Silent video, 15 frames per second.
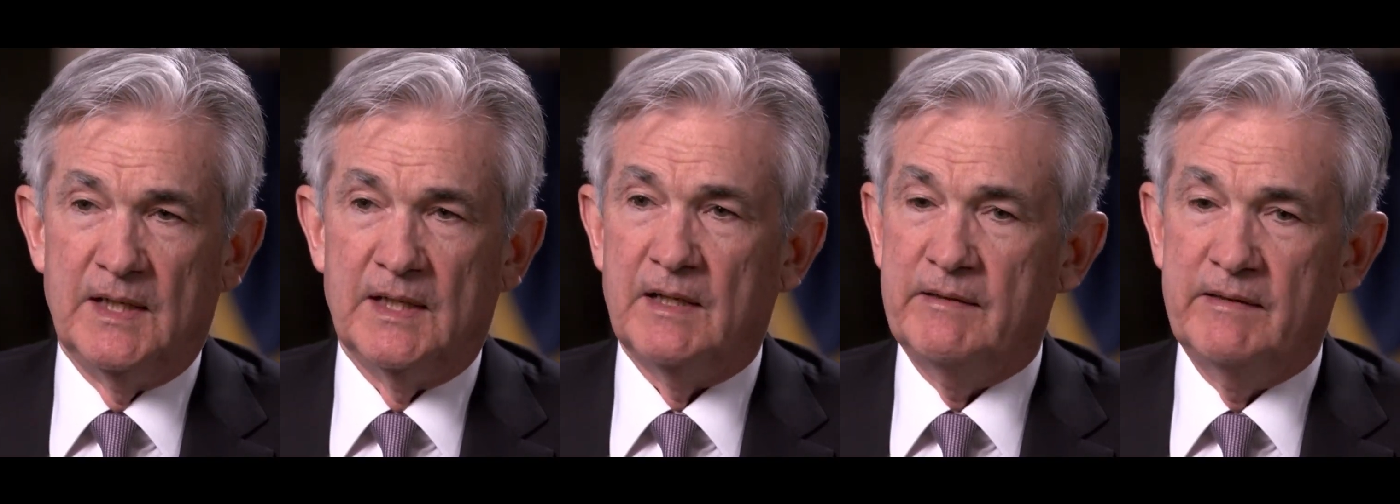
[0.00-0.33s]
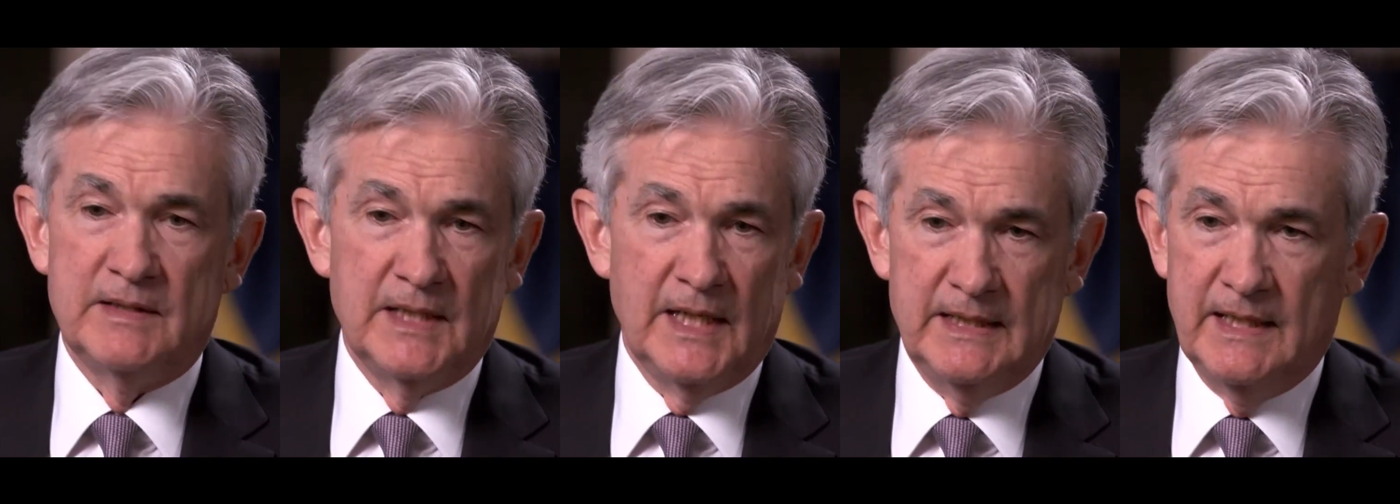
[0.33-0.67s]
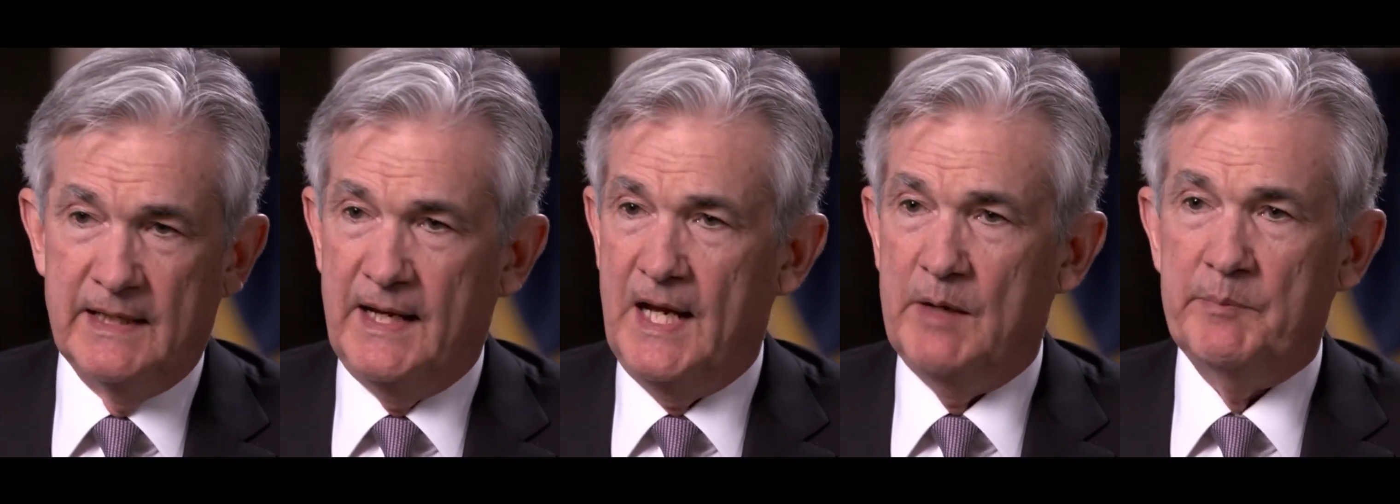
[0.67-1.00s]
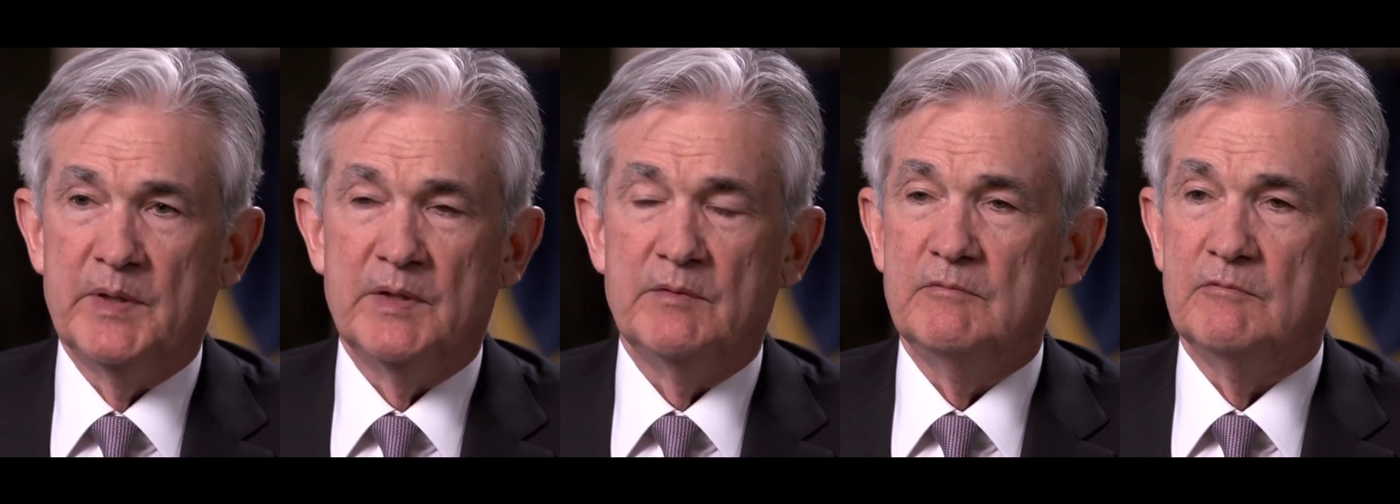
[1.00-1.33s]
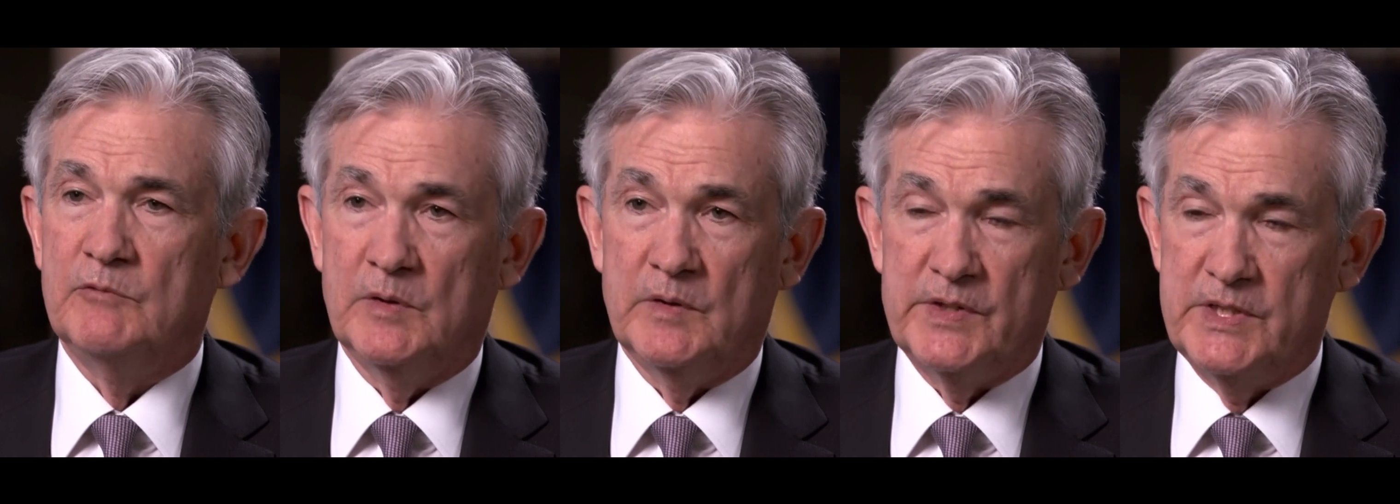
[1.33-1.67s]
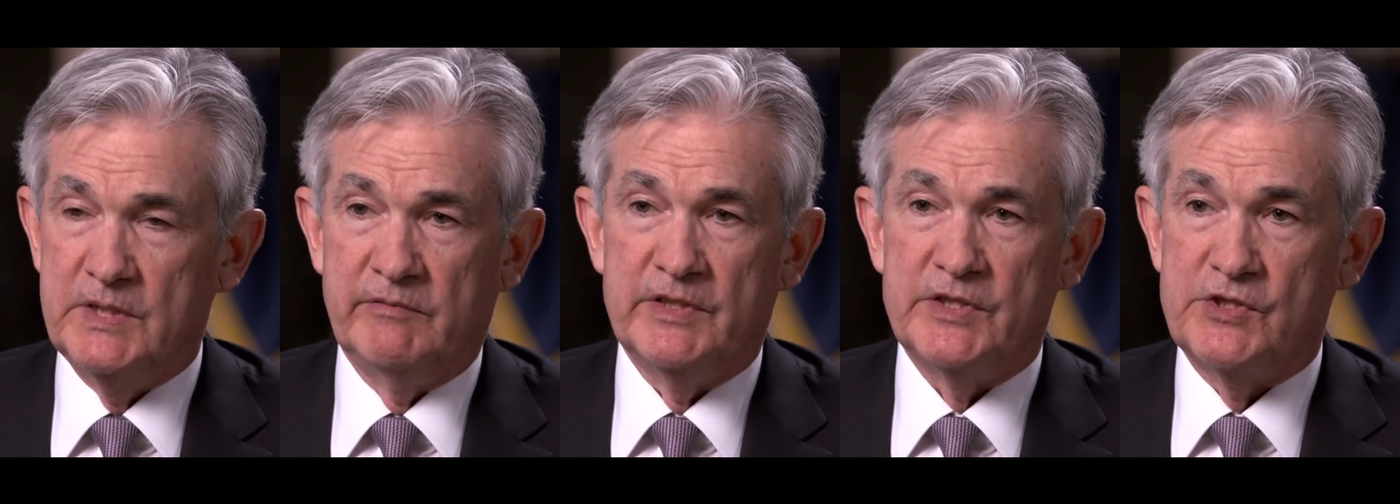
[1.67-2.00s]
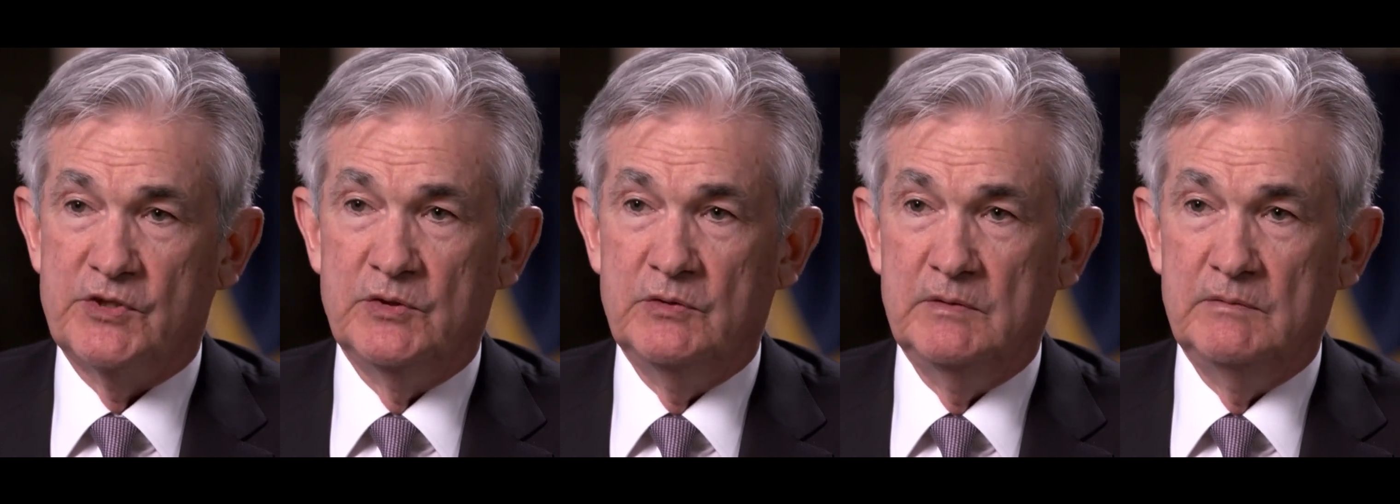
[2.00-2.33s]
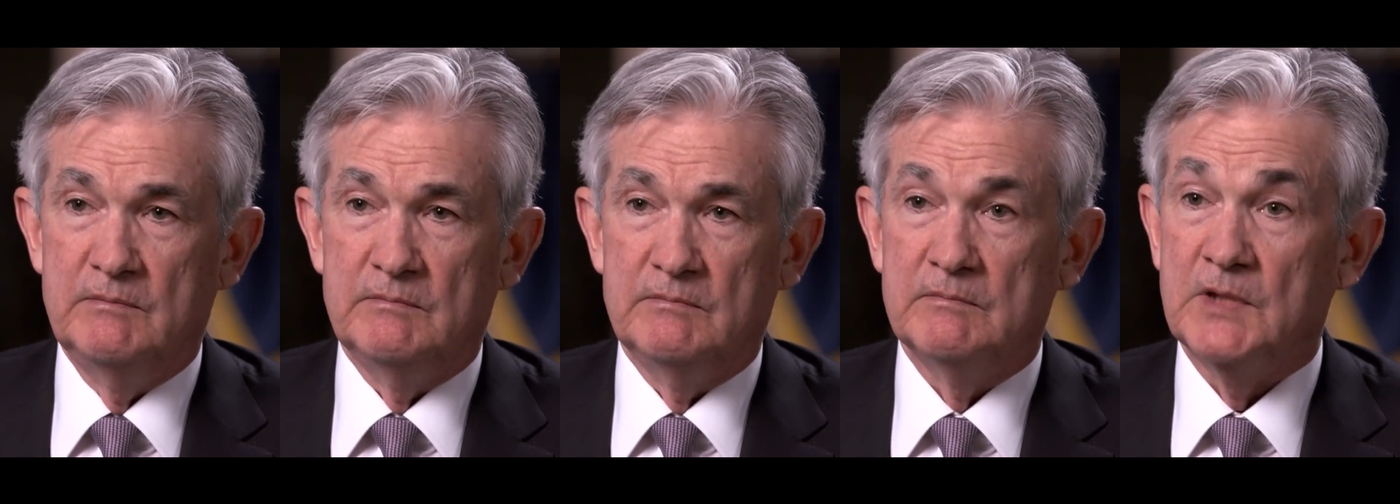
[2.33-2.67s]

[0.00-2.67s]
and I think that can happen relatively soon,